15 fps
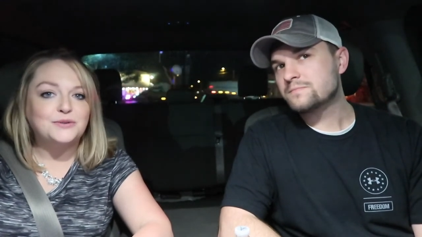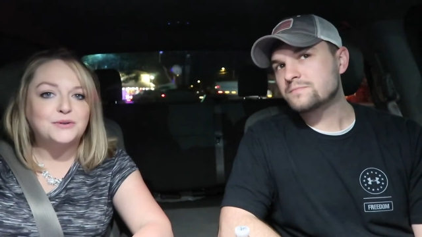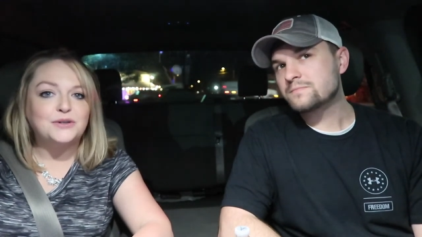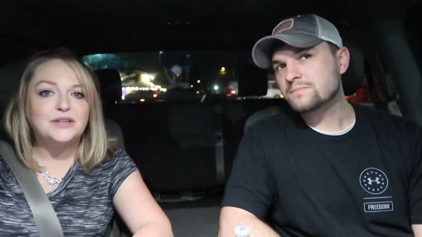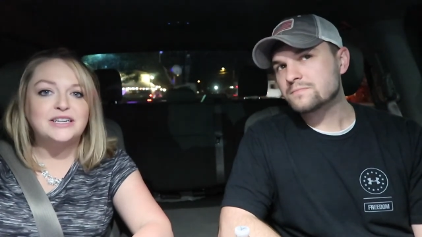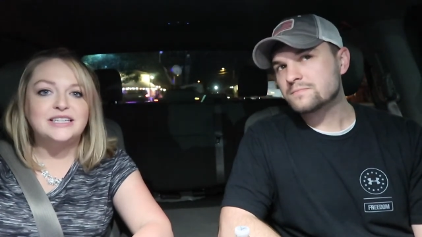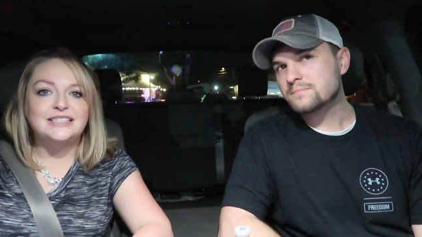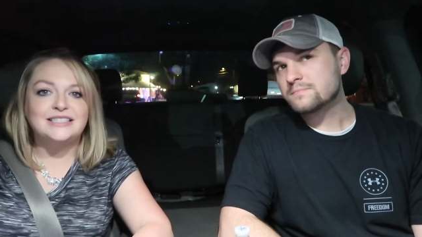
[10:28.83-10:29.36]

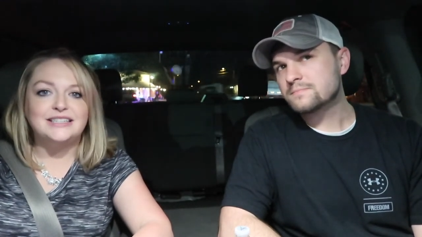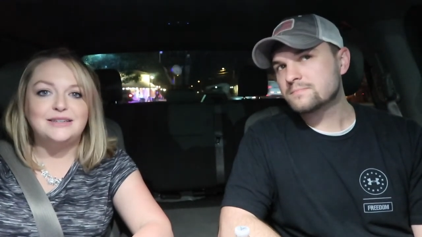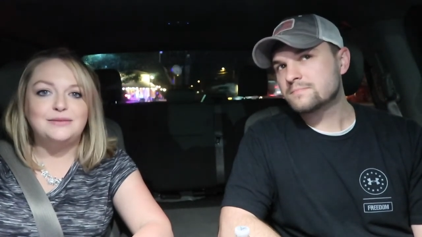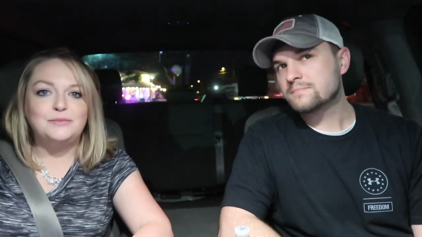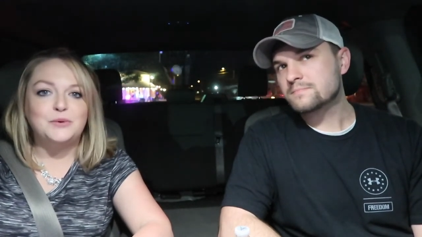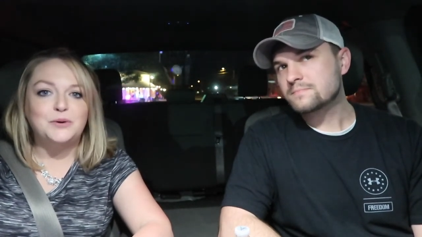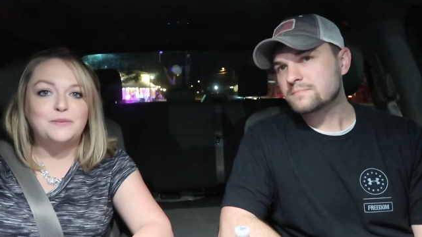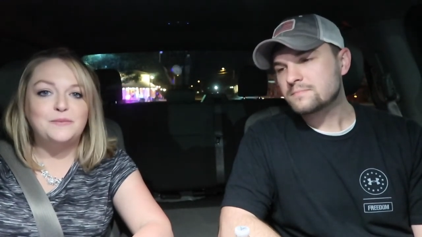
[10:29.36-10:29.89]
Speaker 1: stories
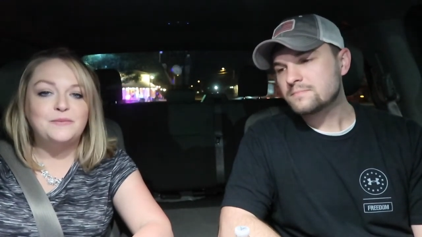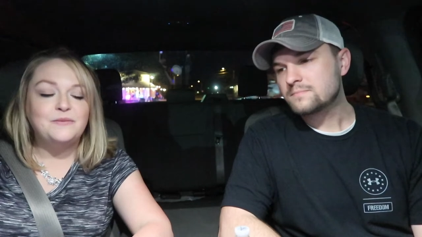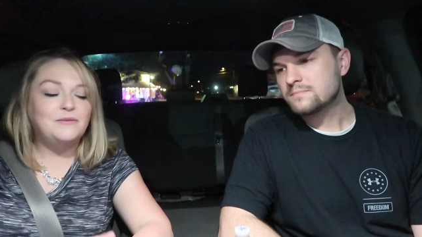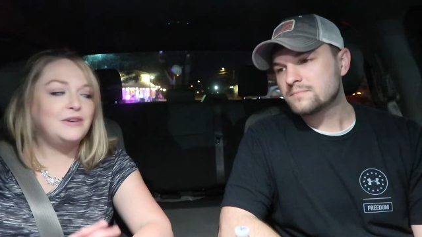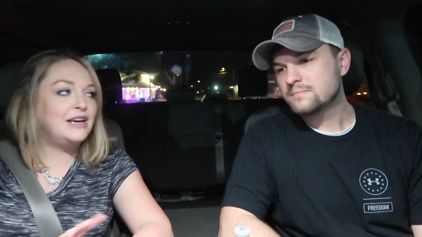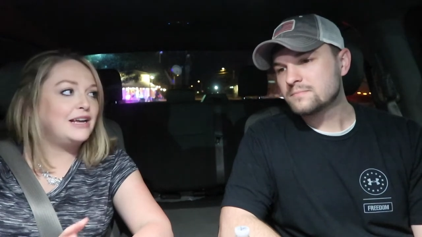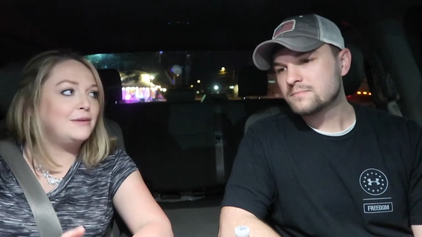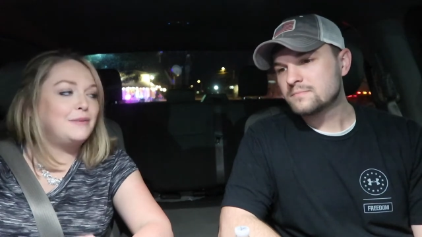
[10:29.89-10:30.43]
and more
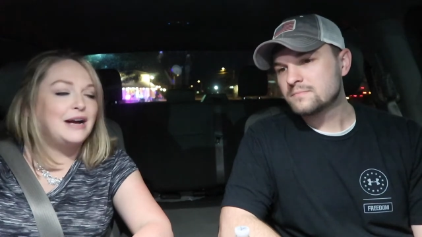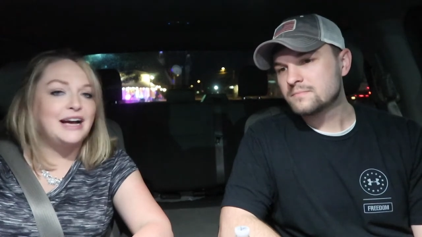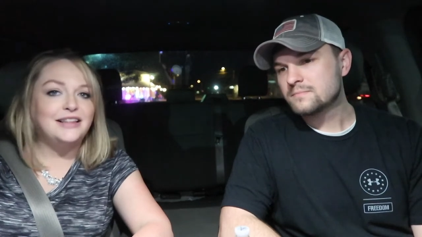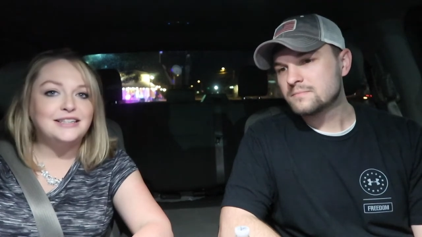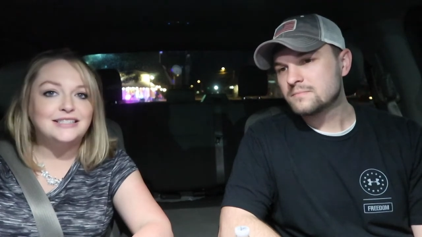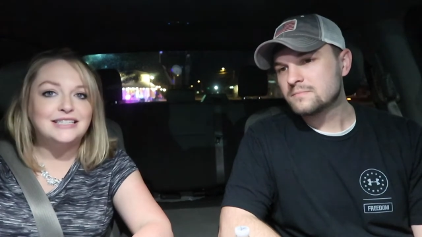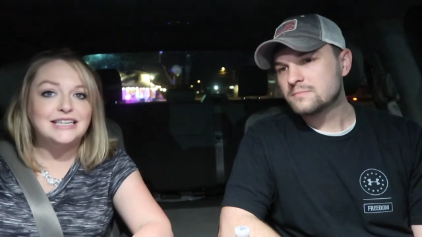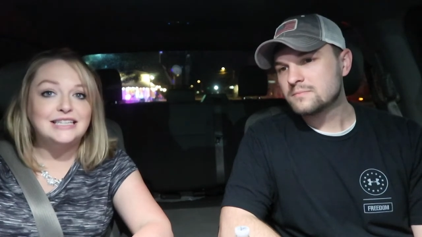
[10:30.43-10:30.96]
kind of
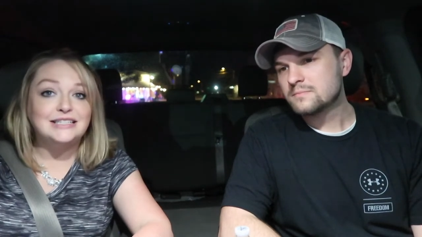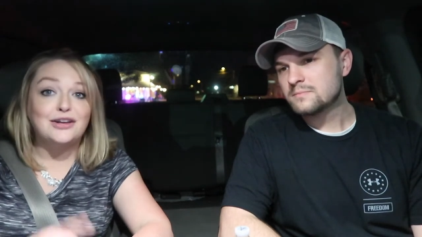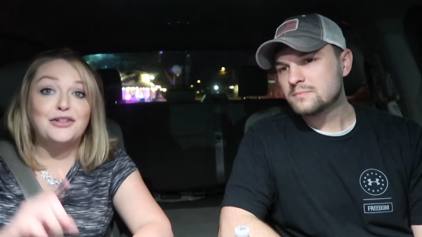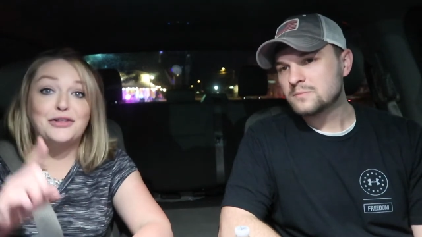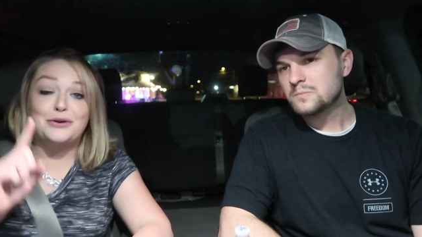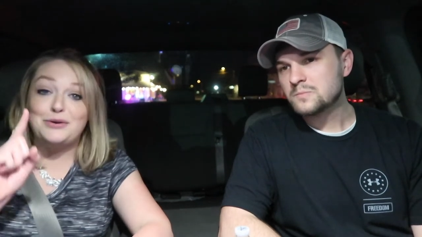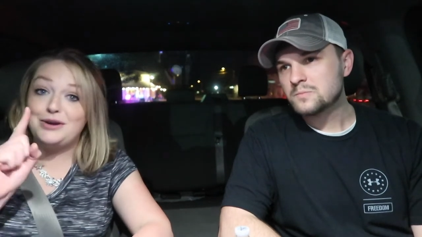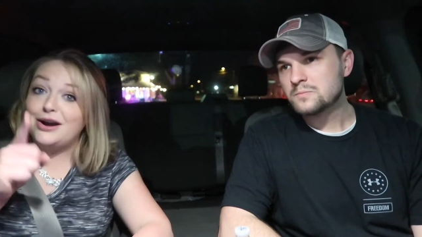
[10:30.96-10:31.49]
behind the scenes.
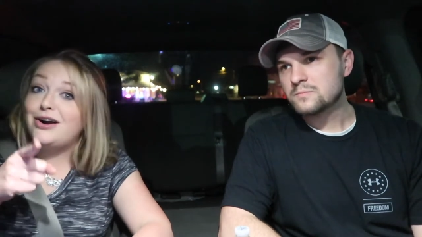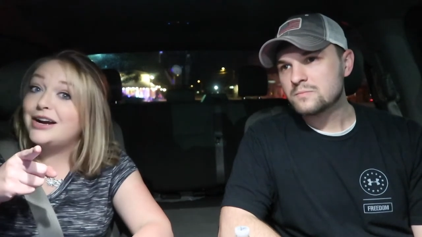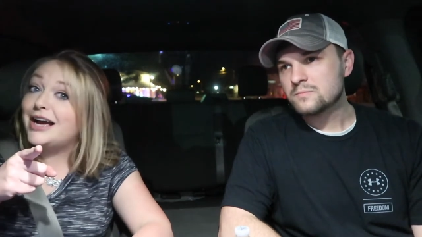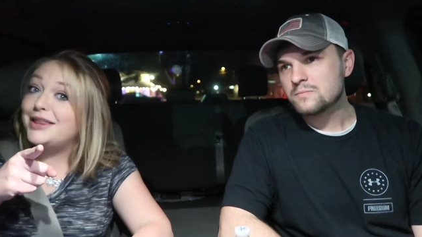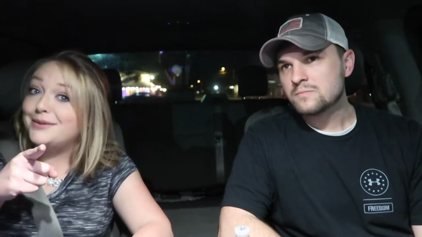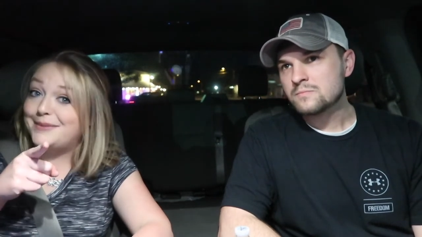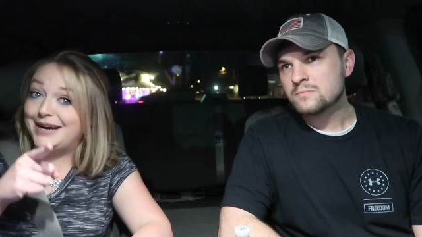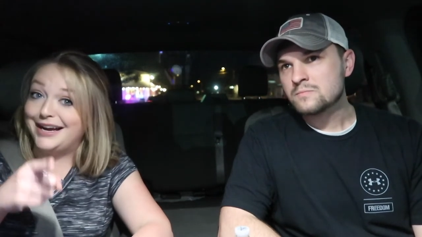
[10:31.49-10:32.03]
Although y'all
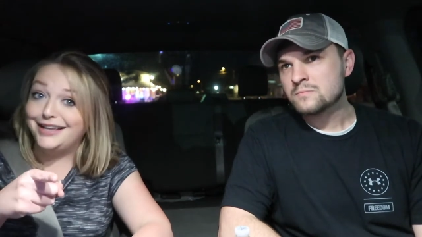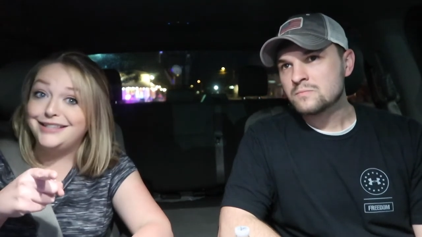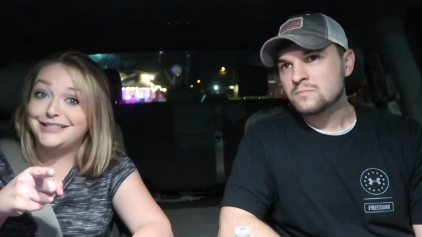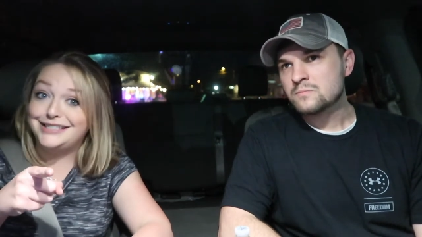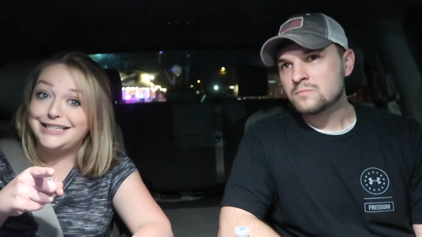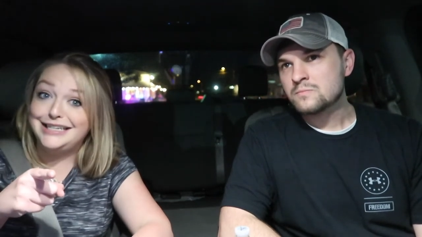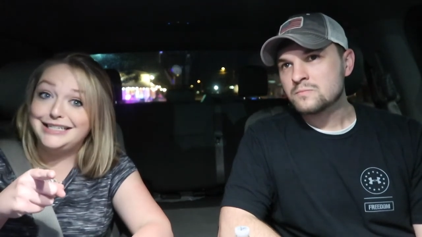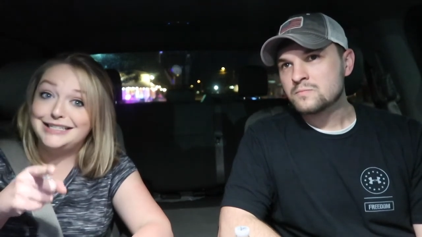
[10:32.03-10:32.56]
got the behind the
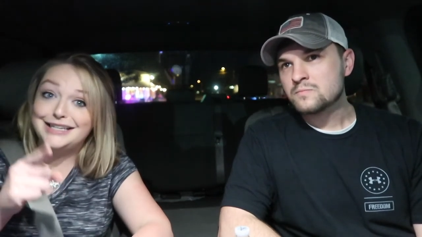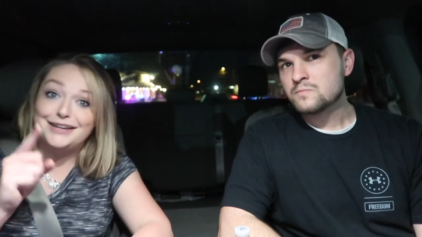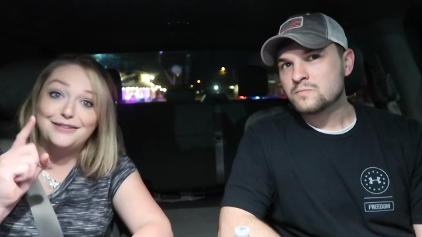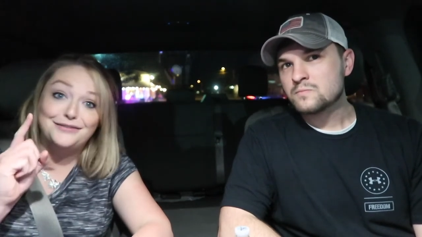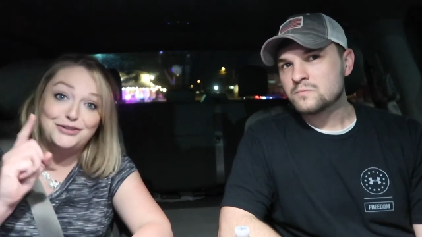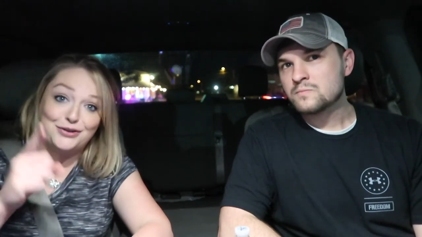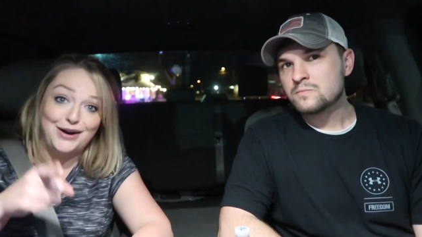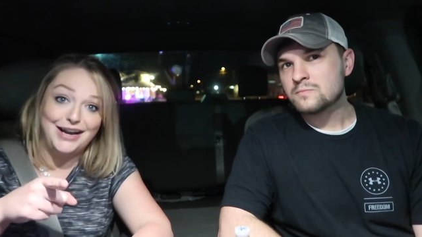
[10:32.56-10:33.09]
scenes
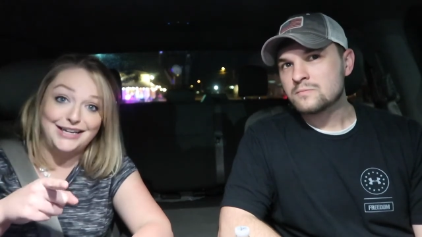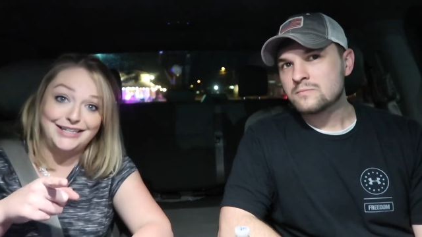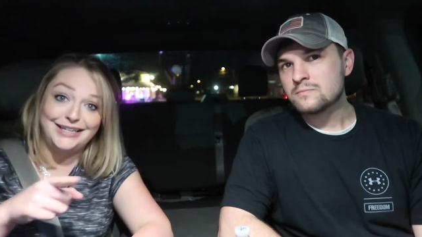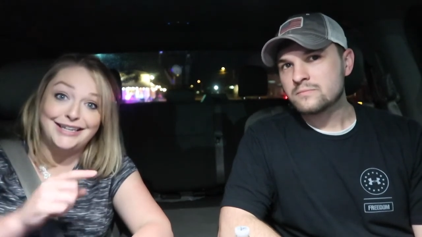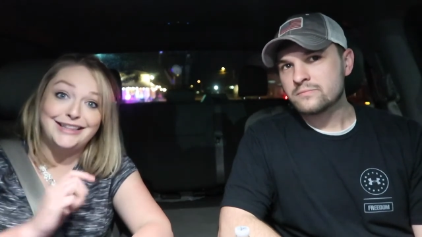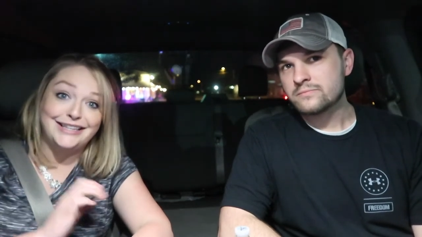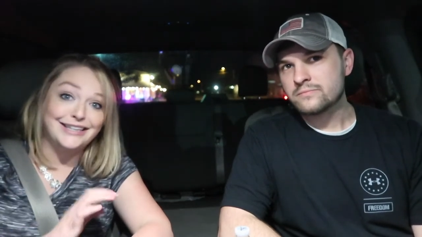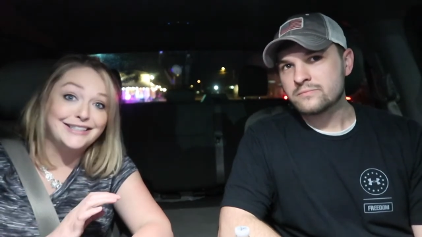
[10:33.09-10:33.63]
of trying to
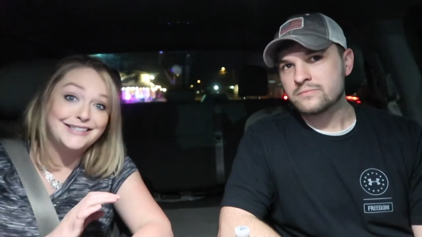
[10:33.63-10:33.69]
get the